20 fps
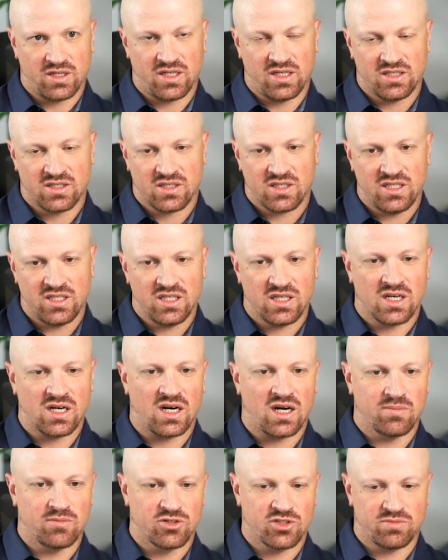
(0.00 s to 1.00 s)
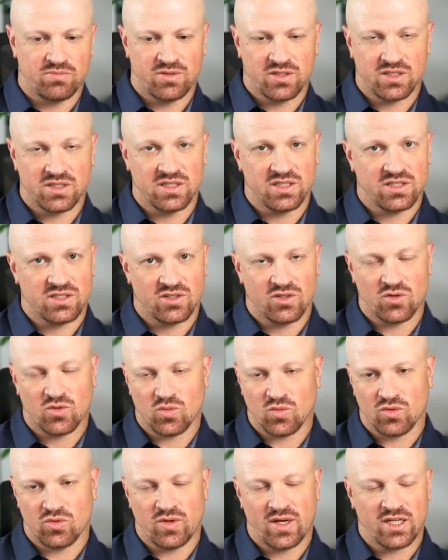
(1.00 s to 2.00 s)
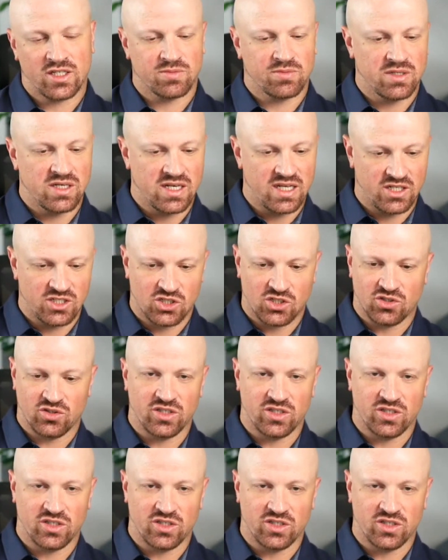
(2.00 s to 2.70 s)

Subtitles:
Its e-commerce business grew exponentially.